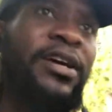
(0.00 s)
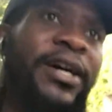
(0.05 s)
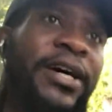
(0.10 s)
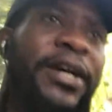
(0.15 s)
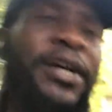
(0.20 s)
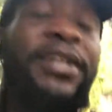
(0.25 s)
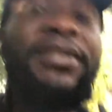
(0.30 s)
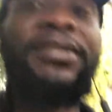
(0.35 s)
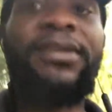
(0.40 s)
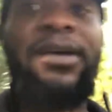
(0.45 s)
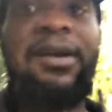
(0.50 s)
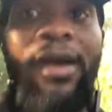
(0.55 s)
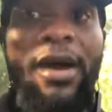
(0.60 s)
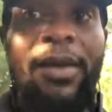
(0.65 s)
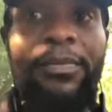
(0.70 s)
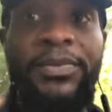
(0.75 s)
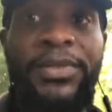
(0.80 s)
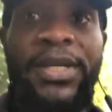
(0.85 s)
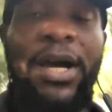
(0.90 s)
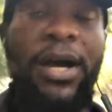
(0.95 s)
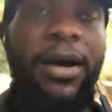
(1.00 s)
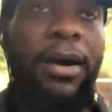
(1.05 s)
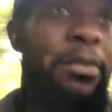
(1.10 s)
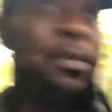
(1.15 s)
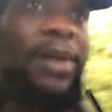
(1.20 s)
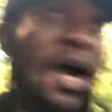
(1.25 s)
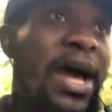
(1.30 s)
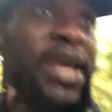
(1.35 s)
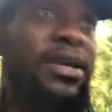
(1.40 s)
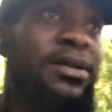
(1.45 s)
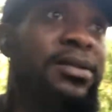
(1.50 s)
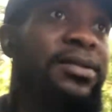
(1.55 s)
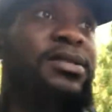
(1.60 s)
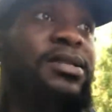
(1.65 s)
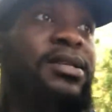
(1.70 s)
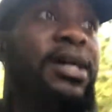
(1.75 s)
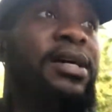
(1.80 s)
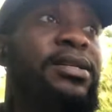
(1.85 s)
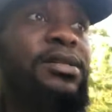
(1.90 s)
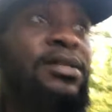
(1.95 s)
interrupt our minds
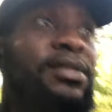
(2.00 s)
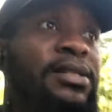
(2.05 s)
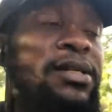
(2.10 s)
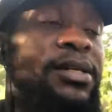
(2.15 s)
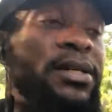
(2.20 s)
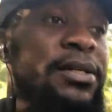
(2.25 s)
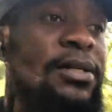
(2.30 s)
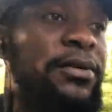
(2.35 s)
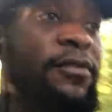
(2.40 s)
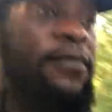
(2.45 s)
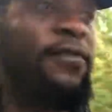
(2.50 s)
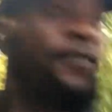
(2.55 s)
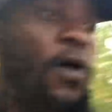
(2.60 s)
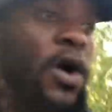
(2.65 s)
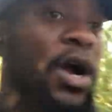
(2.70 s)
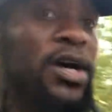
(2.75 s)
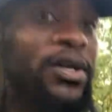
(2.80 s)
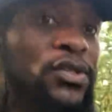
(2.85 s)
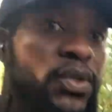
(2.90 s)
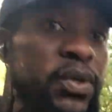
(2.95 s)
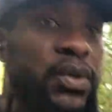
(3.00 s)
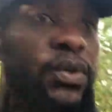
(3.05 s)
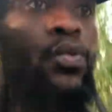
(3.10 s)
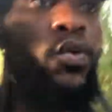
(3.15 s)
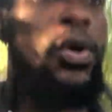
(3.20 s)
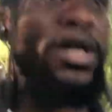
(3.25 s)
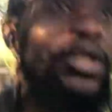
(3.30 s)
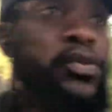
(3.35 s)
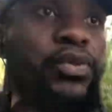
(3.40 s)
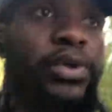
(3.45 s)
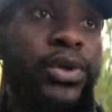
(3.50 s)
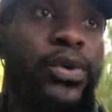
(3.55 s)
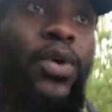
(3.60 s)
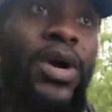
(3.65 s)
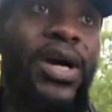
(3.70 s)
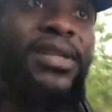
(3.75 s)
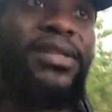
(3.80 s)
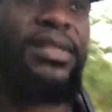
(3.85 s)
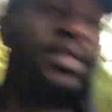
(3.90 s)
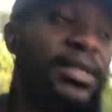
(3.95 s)
and focus on what we
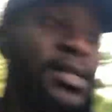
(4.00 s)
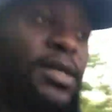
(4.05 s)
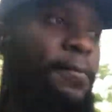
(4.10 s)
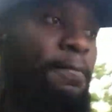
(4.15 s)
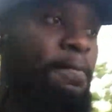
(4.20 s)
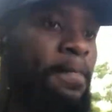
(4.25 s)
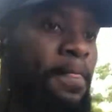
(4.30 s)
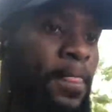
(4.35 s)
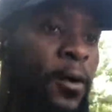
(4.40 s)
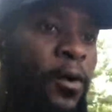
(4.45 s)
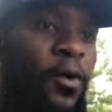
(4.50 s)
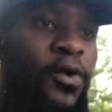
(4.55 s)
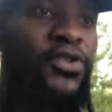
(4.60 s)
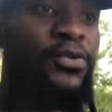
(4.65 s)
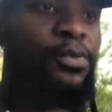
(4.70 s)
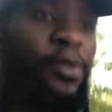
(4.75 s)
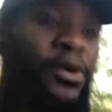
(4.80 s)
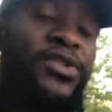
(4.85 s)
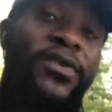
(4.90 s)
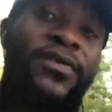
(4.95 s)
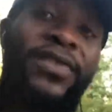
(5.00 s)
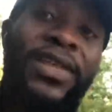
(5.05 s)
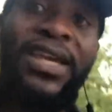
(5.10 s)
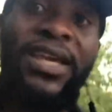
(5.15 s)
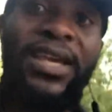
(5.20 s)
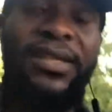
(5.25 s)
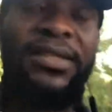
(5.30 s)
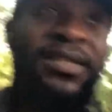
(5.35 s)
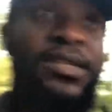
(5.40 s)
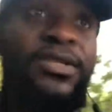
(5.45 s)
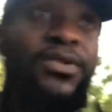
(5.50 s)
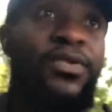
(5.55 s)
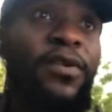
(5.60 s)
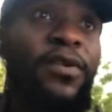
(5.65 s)
want. Because most of the cases we